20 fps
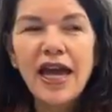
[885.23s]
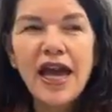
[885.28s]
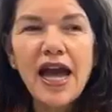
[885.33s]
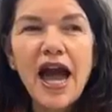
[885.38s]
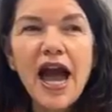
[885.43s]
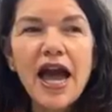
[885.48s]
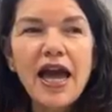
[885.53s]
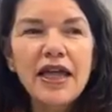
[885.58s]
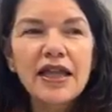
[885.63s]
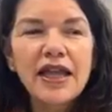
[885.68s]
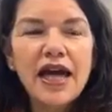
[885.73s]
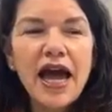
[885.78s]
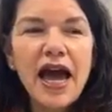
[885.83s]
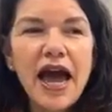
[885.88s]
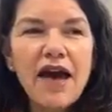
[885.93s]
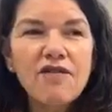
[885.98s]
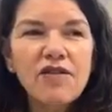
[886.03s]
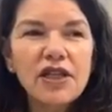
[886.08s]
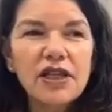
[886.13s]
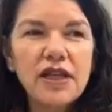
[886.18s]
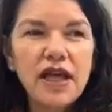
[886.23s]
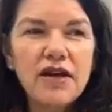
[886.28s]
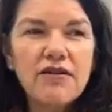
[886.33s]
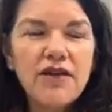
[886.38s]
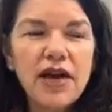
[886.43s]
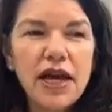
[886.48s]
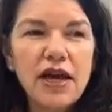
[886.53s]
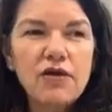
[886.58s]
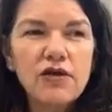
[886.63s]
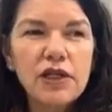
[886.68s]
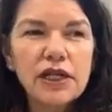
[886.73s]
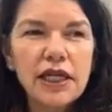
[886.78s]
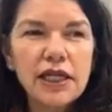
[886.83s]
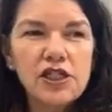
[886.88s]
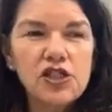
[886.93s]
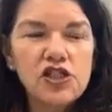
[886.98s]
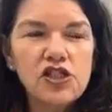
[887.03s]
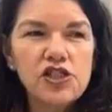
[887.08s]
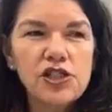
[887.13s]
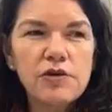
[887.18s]
I, I, I have a love-hate
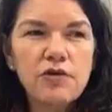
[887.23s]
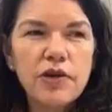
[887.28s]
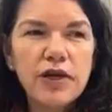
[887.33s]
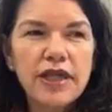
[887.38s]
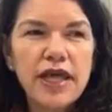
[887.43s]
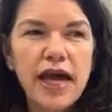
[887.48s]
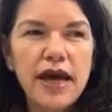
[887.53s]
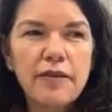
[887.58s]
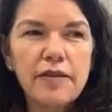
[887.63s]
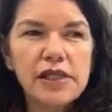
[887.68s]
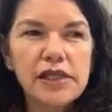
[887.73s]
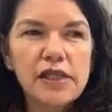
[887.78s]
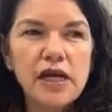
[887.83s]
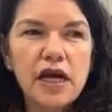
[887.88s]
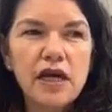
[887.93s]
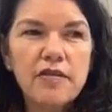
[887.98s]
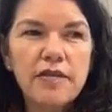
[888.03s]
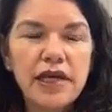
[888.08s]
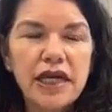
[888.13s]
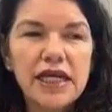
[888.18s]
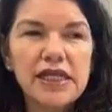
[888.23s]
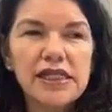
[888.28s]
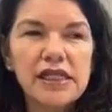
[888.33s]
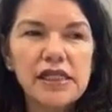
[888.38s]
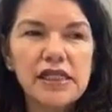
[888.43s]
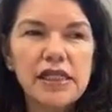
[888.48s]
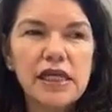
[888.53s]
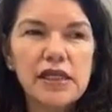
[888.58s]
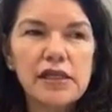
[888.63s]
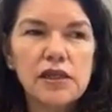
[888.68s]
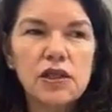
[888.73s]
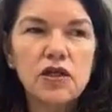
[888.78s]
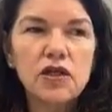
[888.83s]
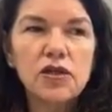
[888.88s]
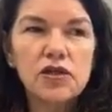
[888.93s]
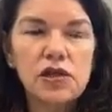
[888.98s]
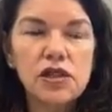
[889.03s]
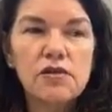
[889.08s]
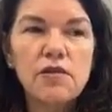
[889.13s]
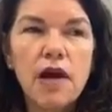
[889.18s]
relationship with Amazon because it does
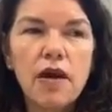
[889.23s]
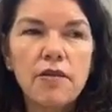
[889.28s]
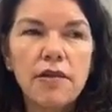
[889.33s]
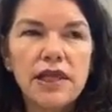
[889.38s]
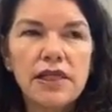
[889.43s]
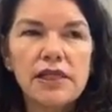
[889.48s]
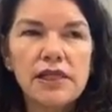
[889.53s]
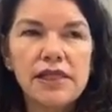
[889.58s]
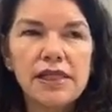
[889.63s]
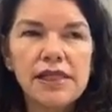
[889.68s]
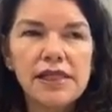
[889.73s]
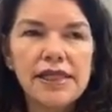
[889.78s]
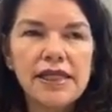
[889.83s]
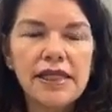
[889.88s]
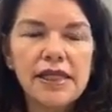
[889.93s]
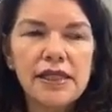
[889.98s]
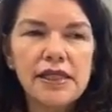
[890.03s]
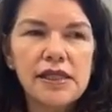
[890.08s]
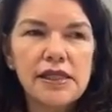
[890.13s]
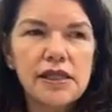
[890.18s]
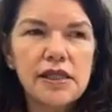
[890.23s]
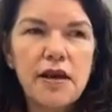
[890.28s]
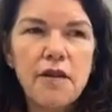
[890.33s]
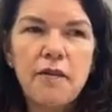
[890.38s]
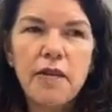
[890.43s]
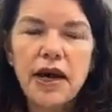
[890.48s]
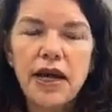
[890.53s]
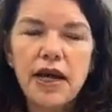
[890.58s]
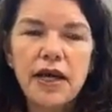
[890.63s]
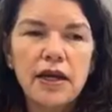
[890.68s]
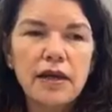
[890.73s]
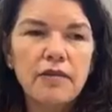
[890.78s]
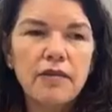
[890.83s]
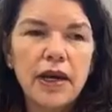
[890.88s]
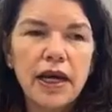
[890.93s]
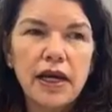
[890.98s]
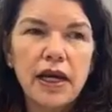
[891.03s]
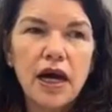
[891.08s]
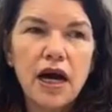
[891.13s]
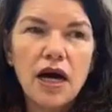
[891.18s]
hurt small businesses, but
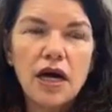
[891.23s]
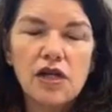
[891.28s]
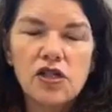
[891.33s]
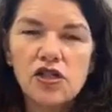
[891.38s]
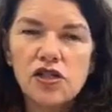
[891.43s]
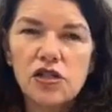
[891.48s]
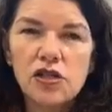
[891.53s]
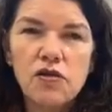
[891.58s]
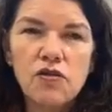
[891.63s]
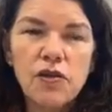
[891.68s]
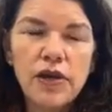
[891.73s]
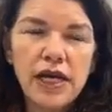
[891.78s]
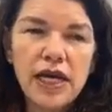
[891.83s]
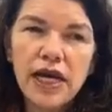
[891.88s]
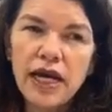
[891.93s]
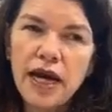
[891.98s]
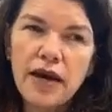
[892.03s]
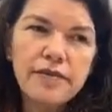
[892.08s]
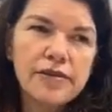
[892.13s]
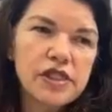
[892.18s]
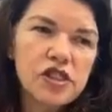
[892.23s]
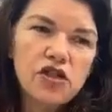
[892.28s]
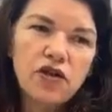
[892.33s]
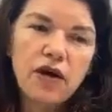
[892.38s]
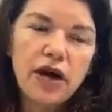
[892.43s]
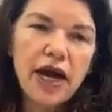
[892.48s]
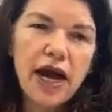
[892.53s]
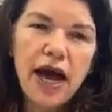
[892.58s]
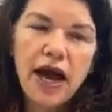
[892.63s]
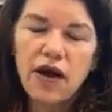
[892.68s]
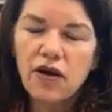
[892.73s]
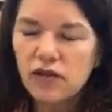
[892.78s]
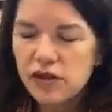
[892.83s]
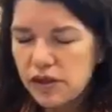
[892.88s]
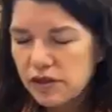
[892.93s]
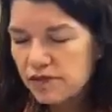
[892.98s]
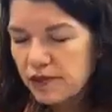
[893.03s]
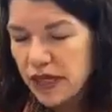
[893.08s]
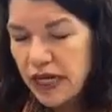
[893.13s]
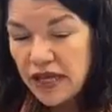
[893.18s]
my gosh, we, it comes to our
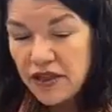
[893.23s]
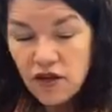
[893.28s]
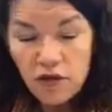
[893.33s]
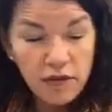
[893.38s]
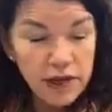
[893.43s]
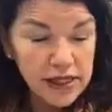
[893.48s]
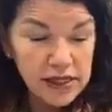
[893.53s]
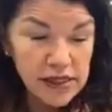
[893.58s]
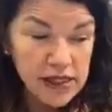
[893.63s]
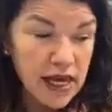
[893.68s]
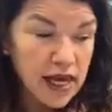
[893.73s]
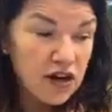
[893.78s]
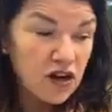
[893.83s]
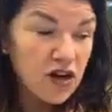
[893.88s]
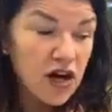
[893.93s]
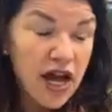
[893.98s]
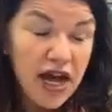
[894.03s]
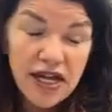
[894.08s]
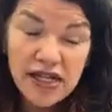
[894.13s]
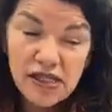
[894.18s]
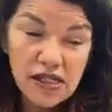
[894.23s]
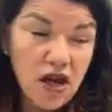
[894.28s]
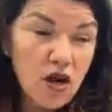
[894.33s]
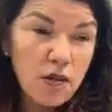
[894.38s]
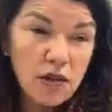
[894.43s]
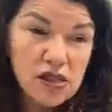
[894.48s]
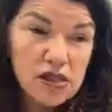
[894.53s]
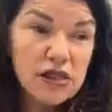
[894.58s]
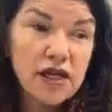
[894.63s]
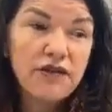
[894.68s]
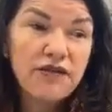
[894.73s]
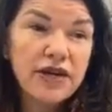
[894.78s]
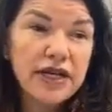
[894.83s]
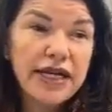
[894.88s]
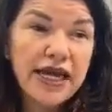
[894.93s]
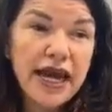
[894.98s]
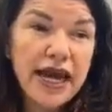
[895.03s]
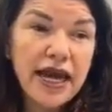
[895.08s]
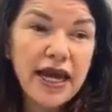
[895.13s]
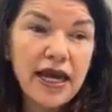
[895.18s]
house, either my so son easy. or us, almost
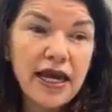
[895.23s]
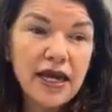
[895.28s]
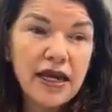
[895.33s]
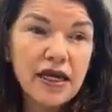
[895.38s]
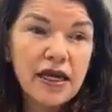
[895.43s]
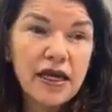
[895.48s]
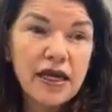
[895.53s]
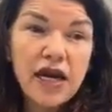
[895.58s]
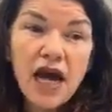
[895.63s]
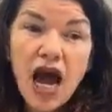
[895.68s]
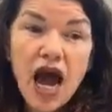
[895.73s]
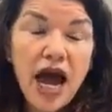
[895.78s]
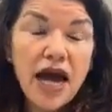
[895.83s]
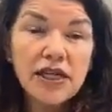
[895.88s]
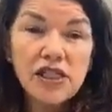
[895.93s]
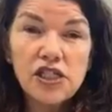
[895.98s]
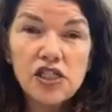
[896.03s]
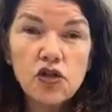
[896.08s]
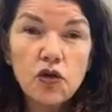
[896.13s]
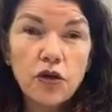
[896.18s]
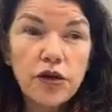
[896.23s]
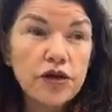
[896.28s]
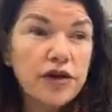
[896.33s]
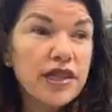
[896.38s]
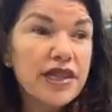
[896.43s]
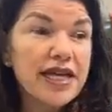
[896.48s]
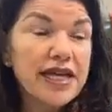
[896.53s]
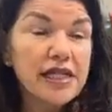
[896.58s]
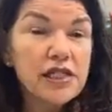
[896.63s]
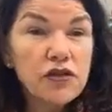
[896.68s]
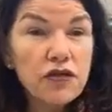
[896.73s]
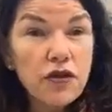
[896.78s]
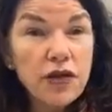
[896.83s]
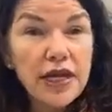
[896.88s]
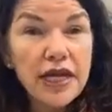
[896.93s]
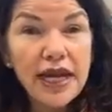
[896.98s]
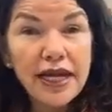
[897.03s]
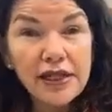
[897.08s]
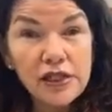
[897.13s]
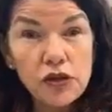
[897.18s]
every day. I just ordered things
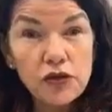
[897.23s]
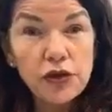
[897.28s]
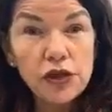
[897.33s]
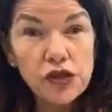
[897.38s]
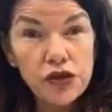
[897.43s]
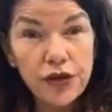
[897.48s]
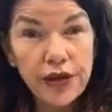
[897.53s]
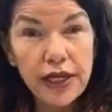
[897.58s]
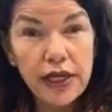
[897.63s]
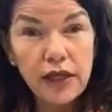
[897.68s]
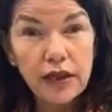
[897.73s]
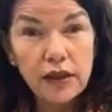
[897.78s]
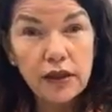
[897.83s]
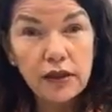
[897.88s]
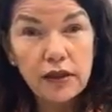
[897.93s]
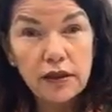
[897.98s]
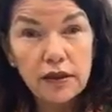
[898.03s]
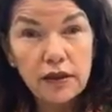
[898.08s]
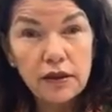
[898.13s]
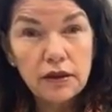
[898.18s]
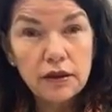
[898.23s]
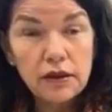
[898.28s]
for the next retreat.